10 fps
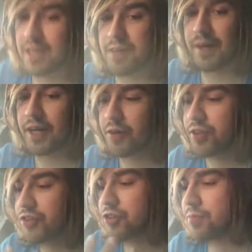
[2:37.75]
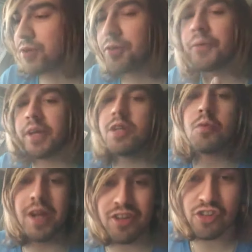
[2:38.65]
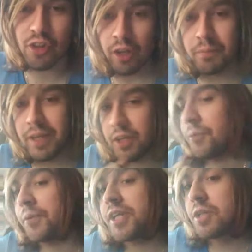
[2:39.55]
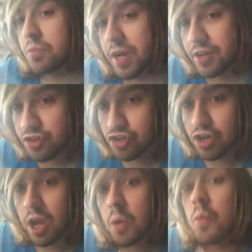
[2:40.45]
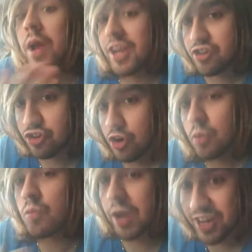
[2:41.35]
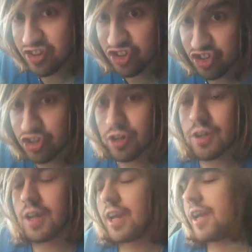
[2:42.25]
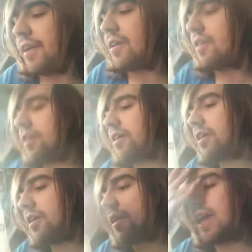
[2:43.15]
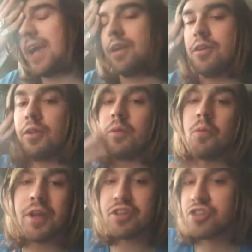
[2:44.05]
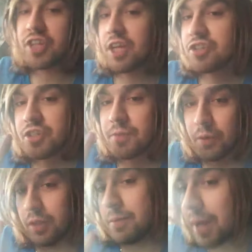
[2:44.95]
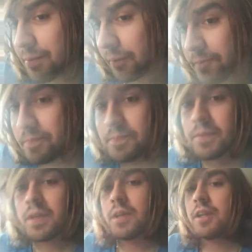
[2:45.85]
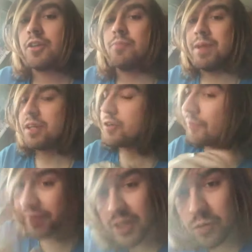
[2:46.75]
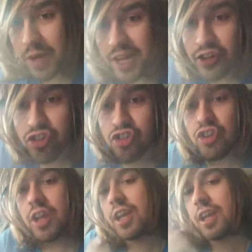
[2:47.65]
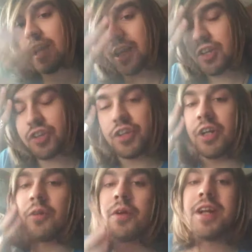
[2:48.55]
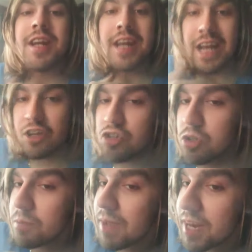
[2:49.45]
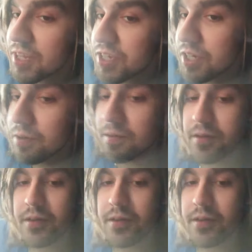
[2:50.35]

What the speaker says: I know there's a green witch. It's called being a green witch. Witch here. And the witch is against the Holy Bible. Because being a green witch is, you know, natural medicine.